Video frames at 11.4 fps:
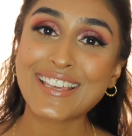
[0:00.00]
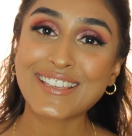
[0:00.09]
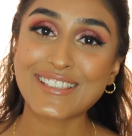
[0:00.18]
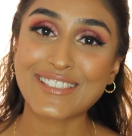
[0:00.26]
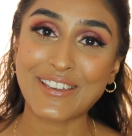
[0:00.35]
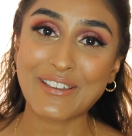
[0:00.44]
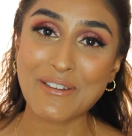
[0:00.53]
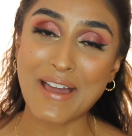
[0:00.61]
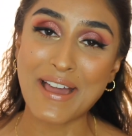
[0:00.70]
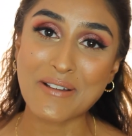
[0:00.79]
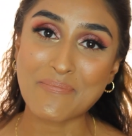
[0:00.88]
So
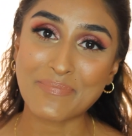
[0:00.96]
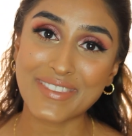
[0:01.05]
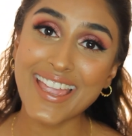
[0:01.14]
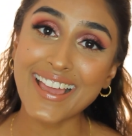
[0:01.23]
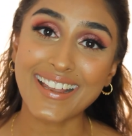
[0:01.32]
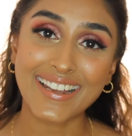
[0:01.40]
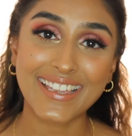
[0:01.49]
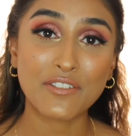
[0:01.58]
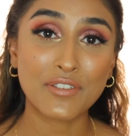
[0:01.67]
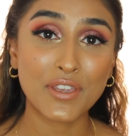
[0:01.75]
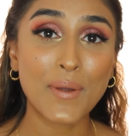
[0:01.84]
yeah, like
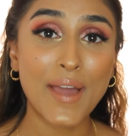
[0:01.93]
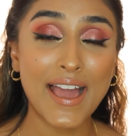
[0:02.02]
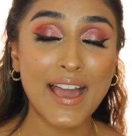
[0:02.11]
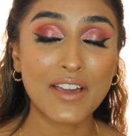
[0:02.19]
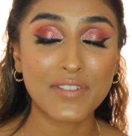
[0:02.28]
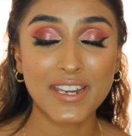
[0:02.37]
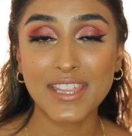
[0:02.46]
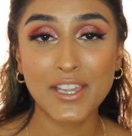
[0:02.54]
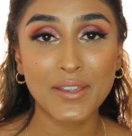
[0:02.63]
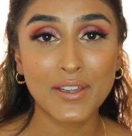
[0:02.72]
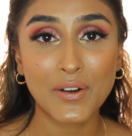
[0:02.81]
if you have anything
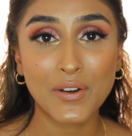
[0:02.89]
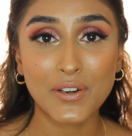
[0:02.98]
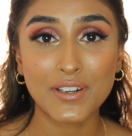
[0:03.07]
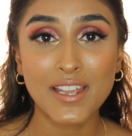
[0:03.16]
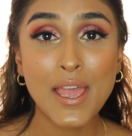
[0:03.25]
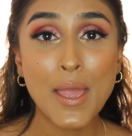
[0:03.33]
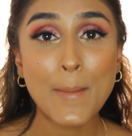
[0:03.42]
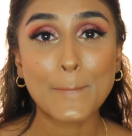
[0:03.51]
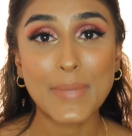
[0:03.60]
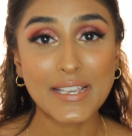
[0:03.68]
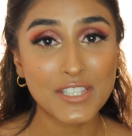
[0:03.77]
going on,
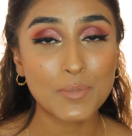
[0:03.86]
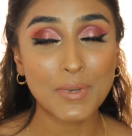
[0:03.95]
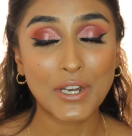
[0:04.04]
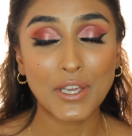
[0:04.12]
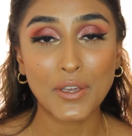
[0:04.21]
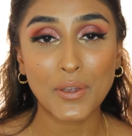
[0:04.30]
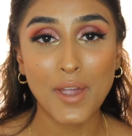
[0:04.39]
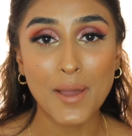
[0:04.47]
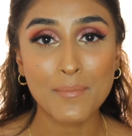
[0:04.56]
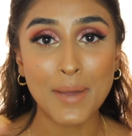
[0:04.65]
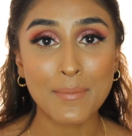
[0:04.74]
message below.
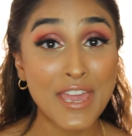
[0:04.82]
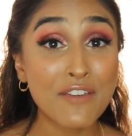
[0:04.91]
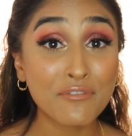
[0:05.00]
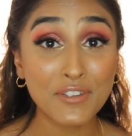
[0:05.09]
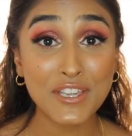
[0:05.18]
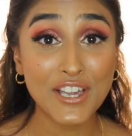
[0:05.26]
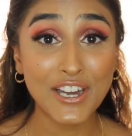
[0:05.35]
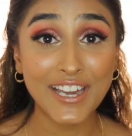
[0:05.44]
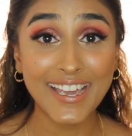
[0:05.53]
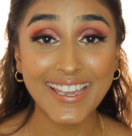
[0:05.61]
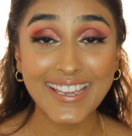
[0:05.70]
I'm here for you
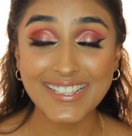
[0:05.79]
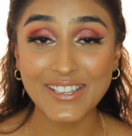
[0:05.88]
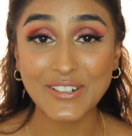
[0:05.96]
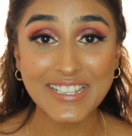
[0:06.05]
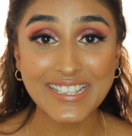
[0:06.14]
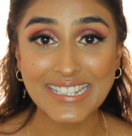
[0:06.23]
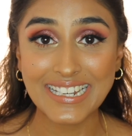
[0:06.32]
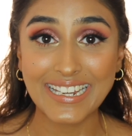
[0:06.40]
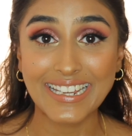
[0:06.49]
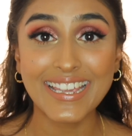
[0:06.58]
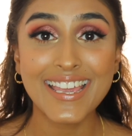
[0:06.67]
guys,
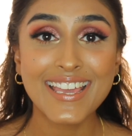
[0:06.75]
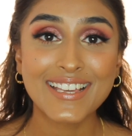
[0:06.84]
honestly.